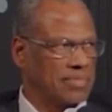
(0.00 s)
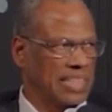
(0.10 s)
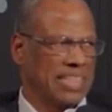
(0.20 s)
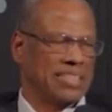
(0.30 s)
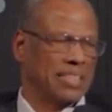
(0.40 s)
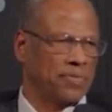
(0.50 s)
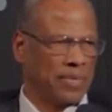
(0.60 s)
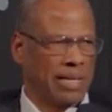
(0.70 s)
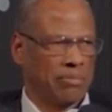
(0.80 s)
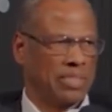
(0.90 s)
And I say
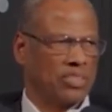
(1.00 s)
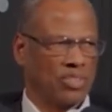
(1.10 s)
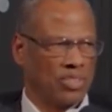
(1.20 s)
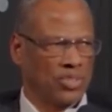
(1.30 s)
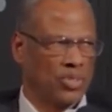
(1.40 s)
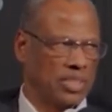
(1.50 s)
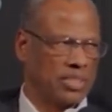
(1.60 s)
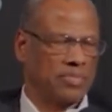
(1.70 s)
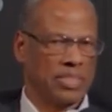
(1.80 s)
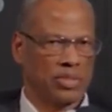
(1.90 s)
families, also
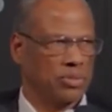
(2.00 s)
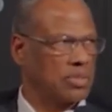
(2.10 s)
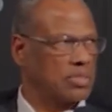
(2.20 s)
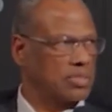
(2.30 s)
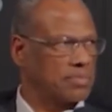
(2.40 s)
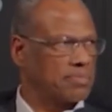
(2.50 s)
individuals.